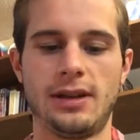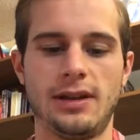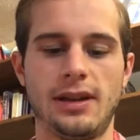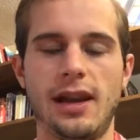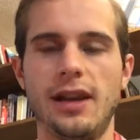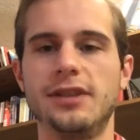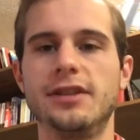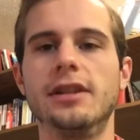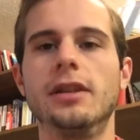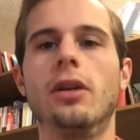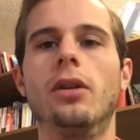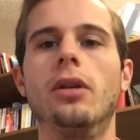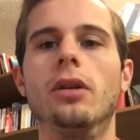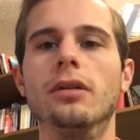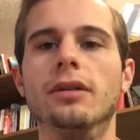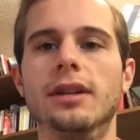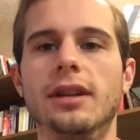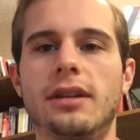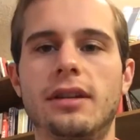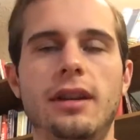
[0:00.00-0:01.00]
That is the
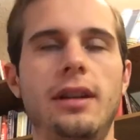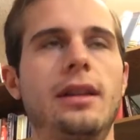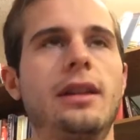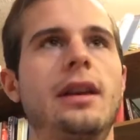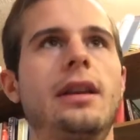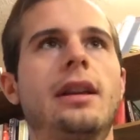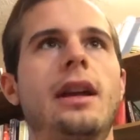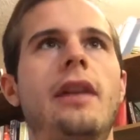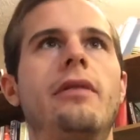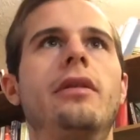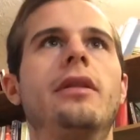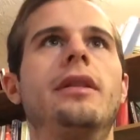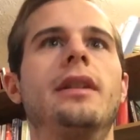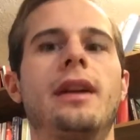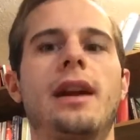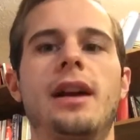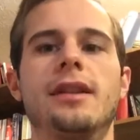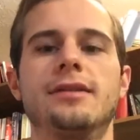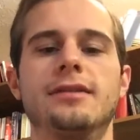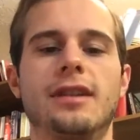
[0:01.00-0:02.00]
only thing that
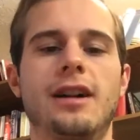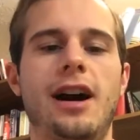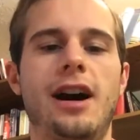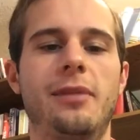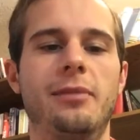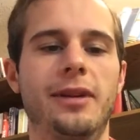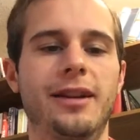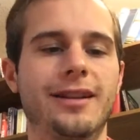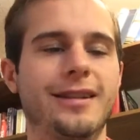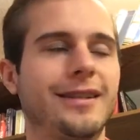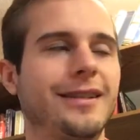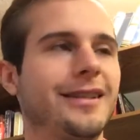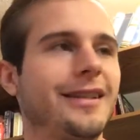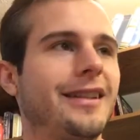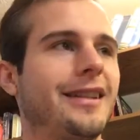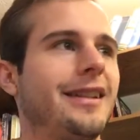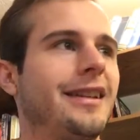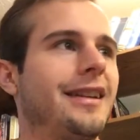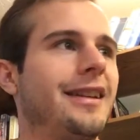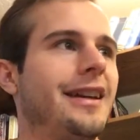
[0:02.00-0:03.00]
everything has in common.
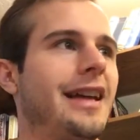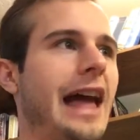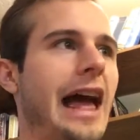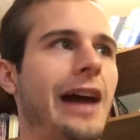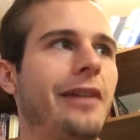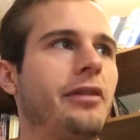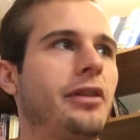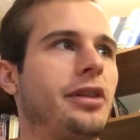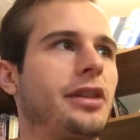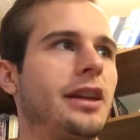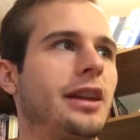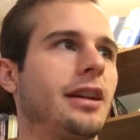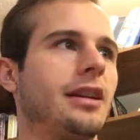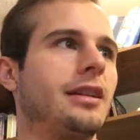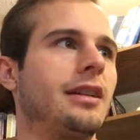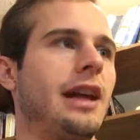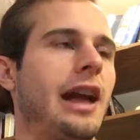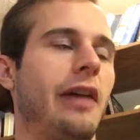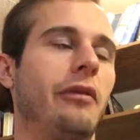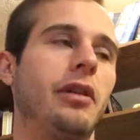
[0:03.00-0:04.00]

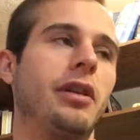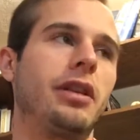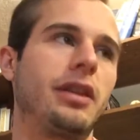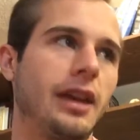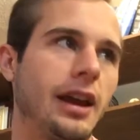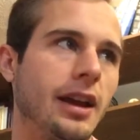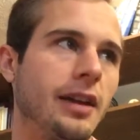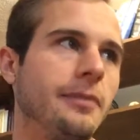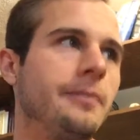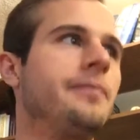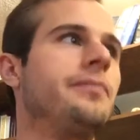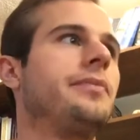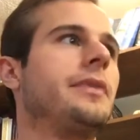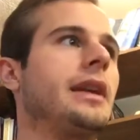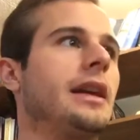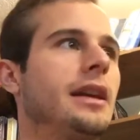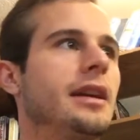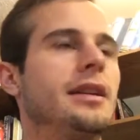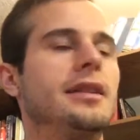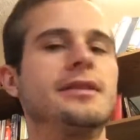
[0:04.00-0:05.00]
Everything, everything
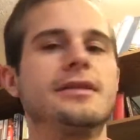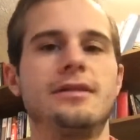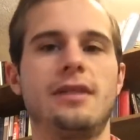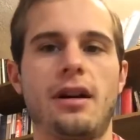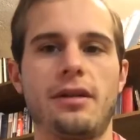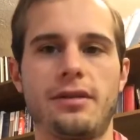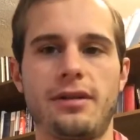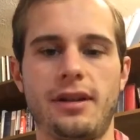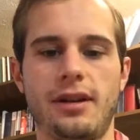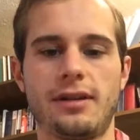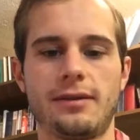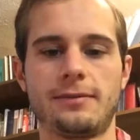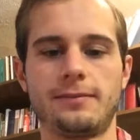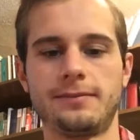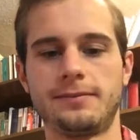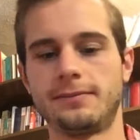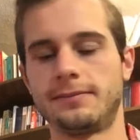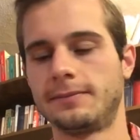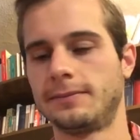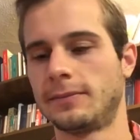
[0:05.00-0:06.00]
is nothing.
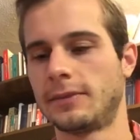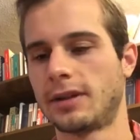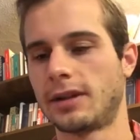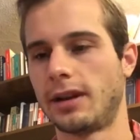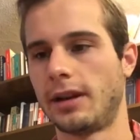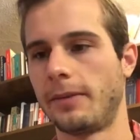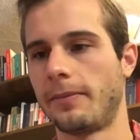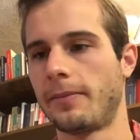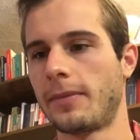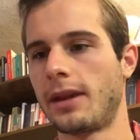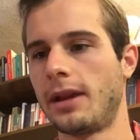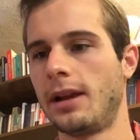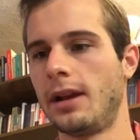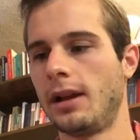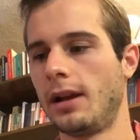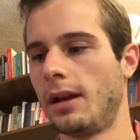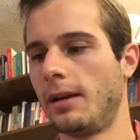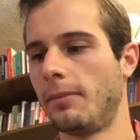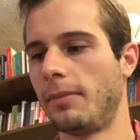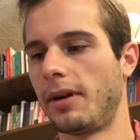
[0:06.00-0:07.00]
Okay.
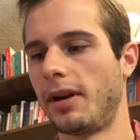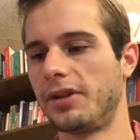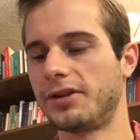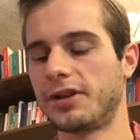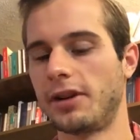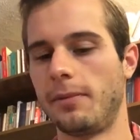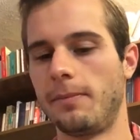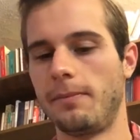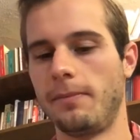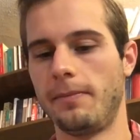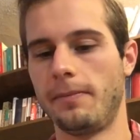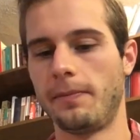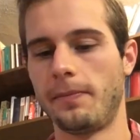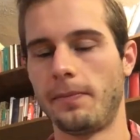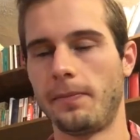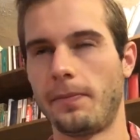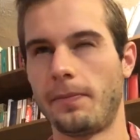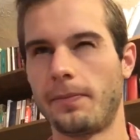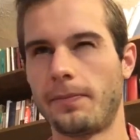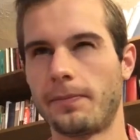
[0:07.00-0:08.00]
But also,
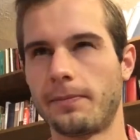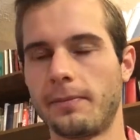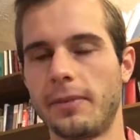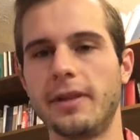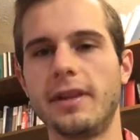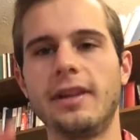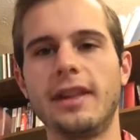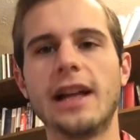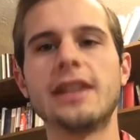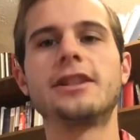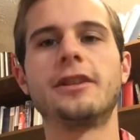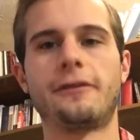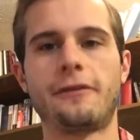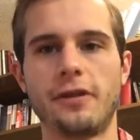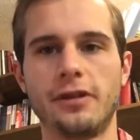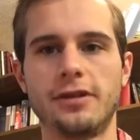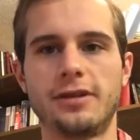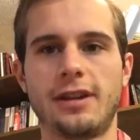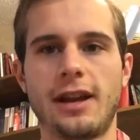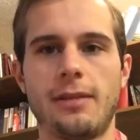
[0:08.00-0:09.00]
but that's the
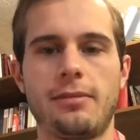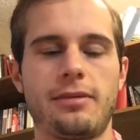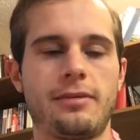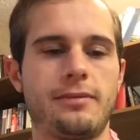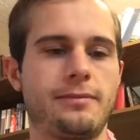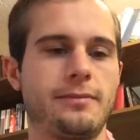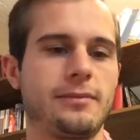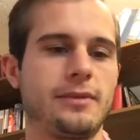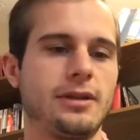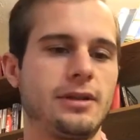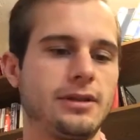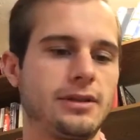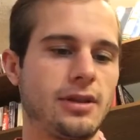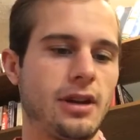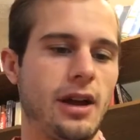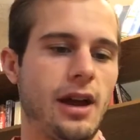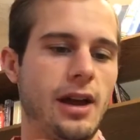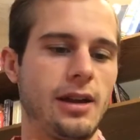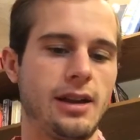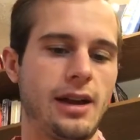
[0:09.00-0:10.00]
first step.
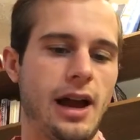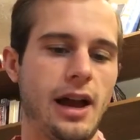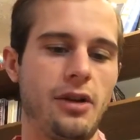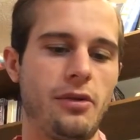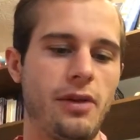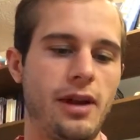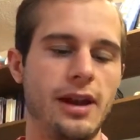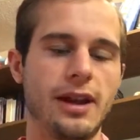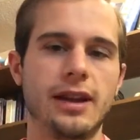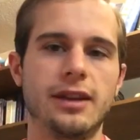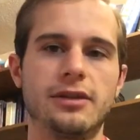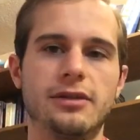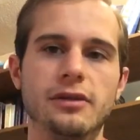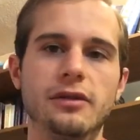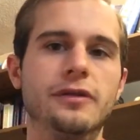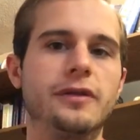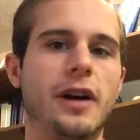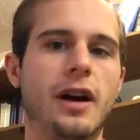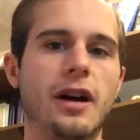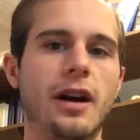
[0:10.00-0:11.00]
So I don't want to get too
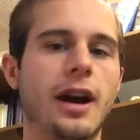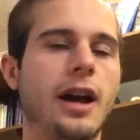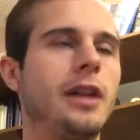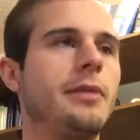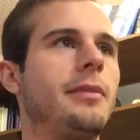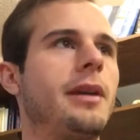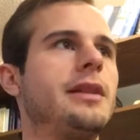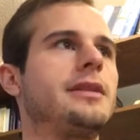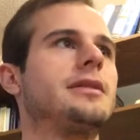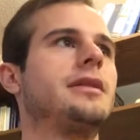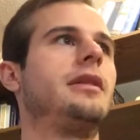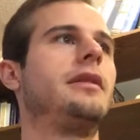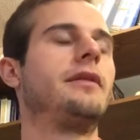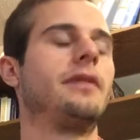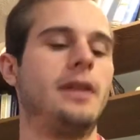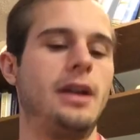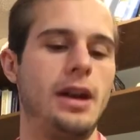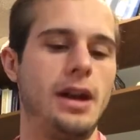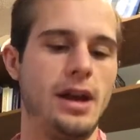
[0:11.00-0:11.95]
far ahead of myself.